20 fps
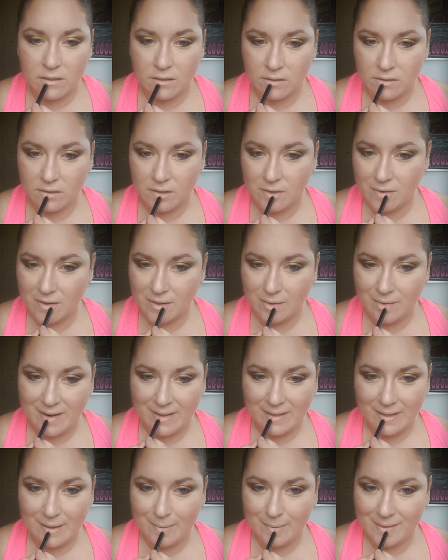So with
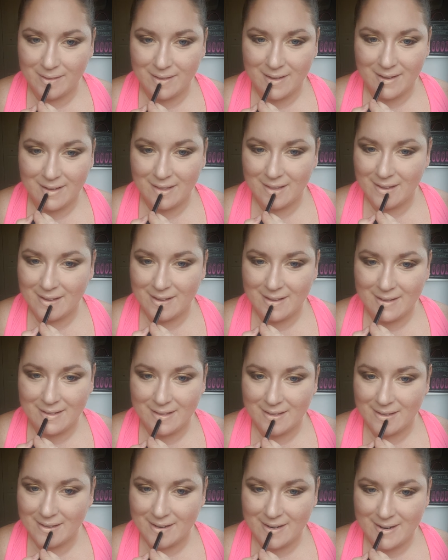my lips like
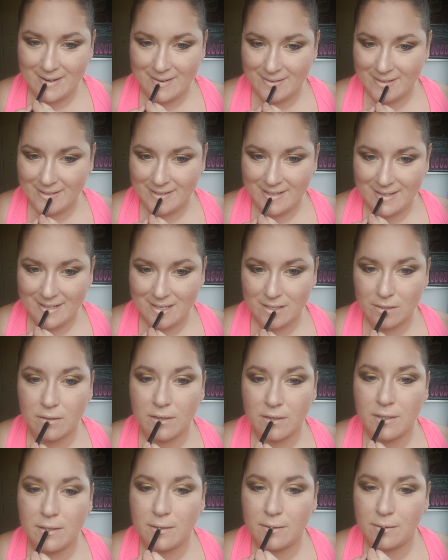this, I really just
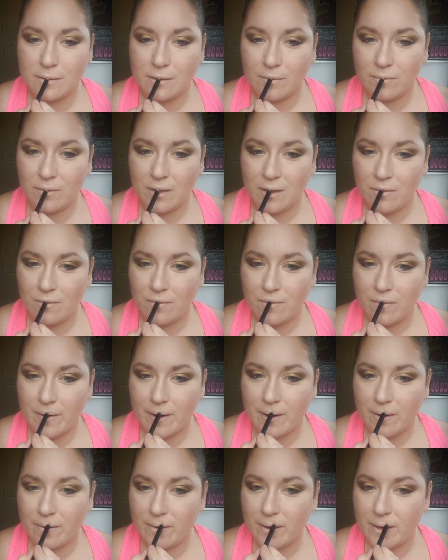want to do something
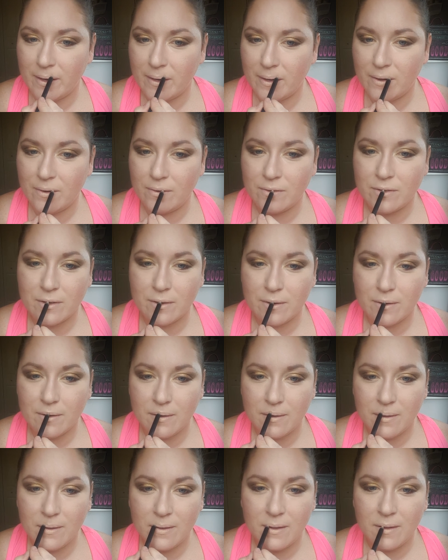very
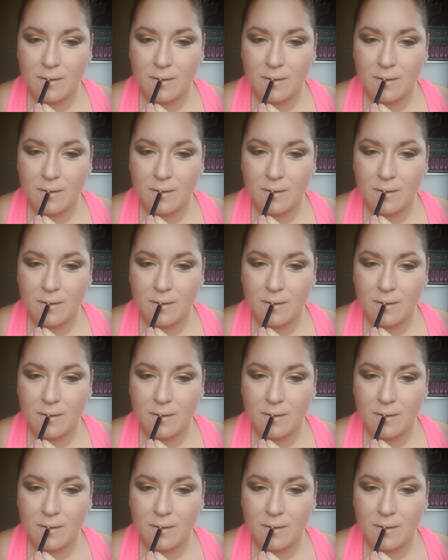neutral.